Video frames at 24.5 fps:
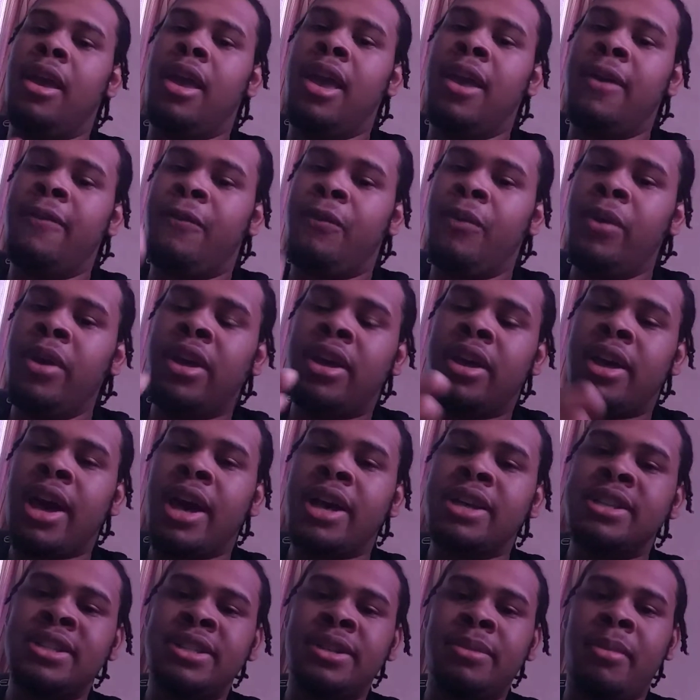if we
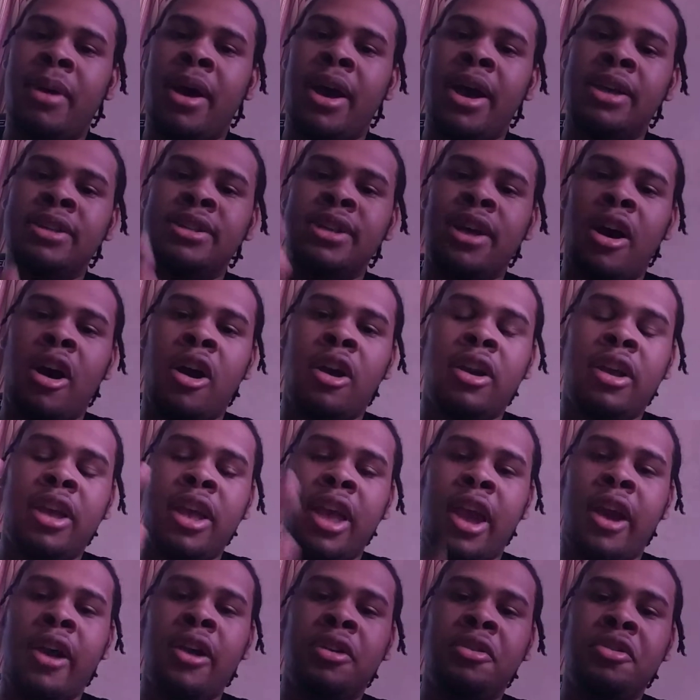customize our
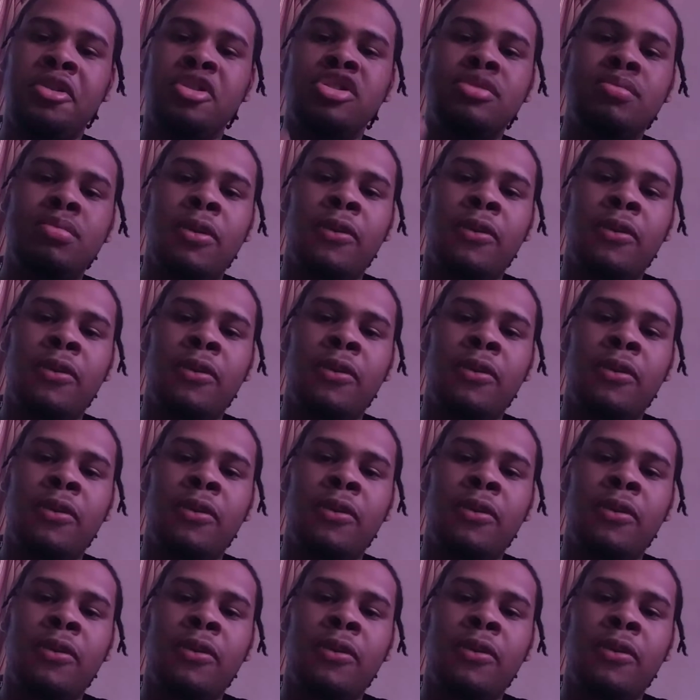characters